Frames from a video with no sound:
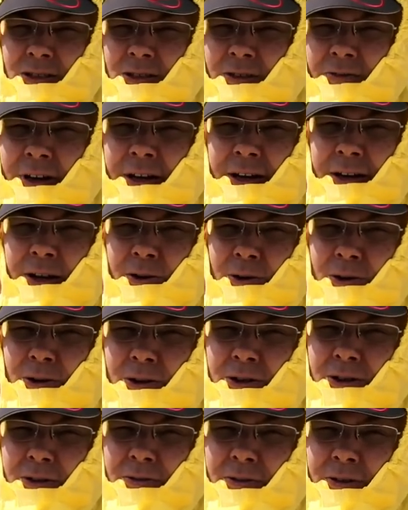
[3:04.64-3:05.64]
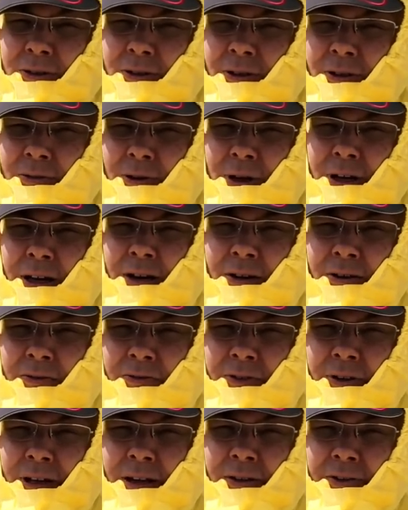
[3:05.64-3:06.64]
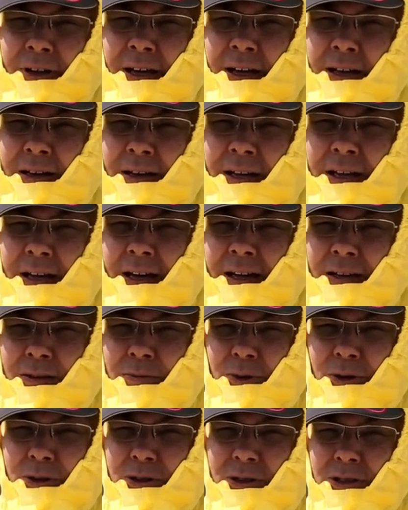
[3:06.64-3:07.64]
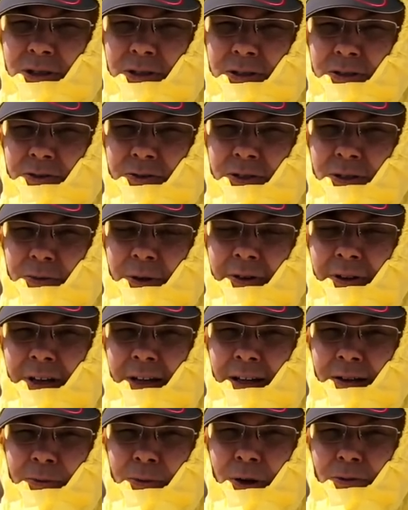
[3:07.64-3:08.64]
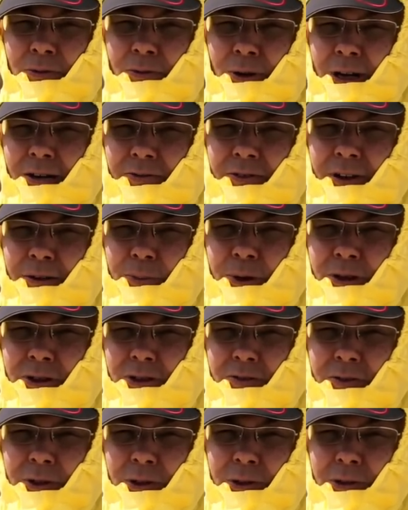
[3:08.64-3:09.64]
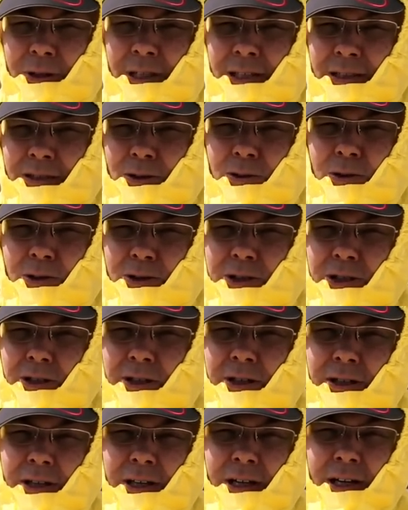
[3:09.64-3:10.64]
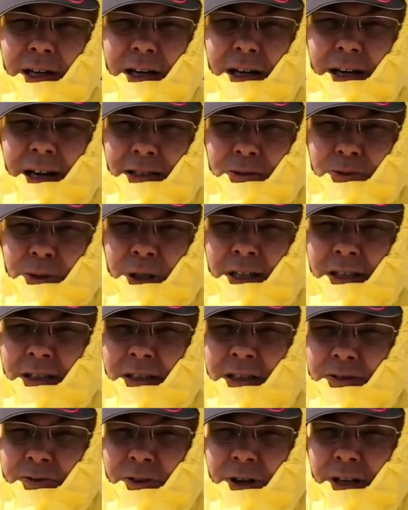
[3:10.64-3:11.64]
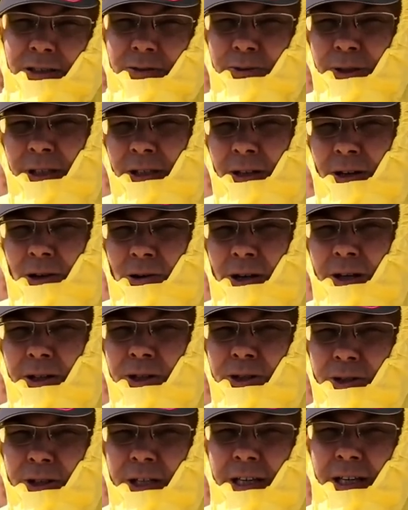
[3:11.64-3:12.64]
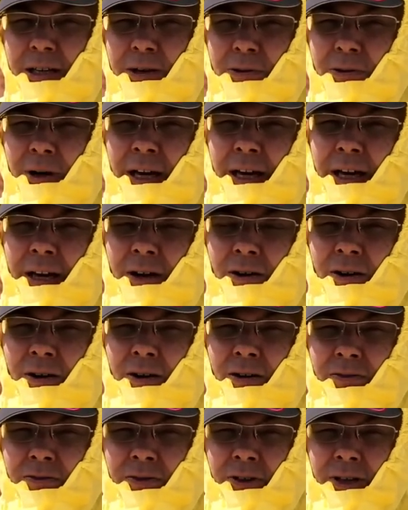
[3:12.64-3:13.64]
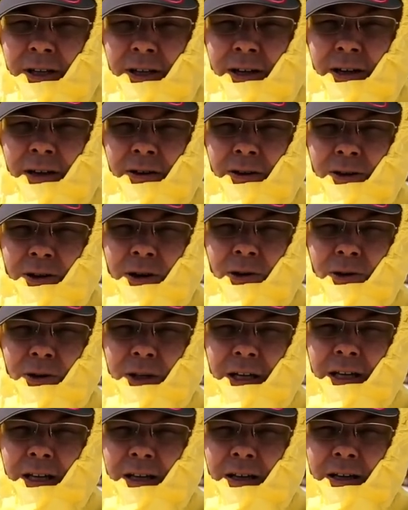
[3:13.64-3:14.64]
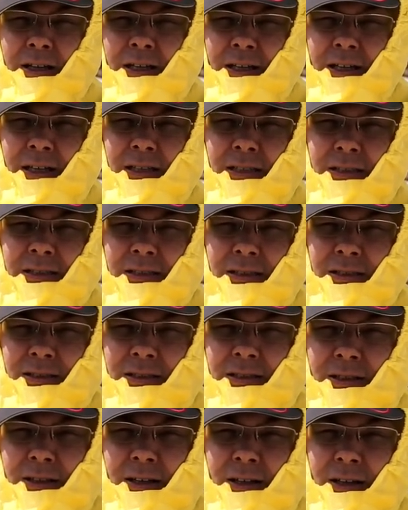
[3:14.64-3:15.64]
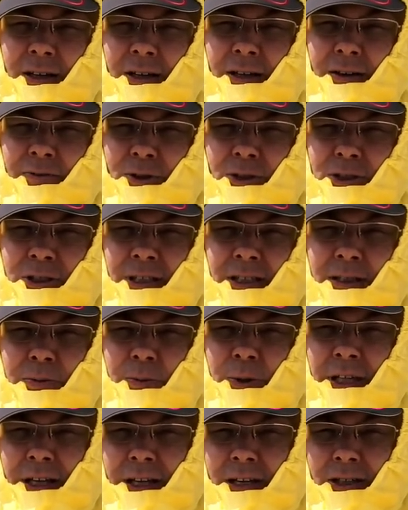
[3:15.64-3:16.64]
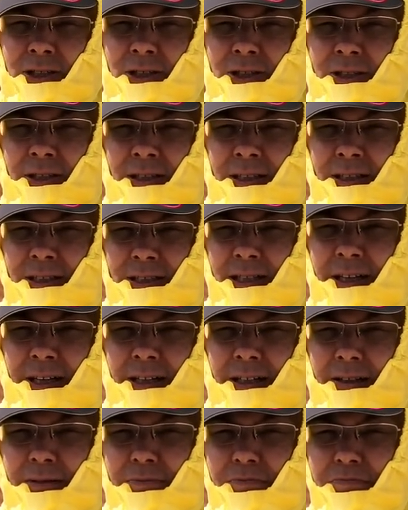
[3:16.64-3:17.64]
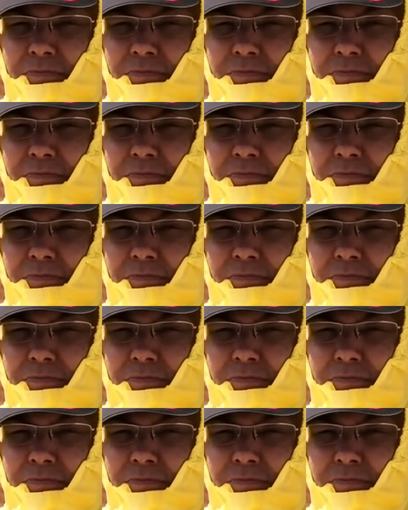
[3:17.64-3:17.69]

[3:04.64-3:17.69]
a very good way of handling animals from an animal welfare point of view. It's also, as far as we know, a unique way of loading geese for transportation in China.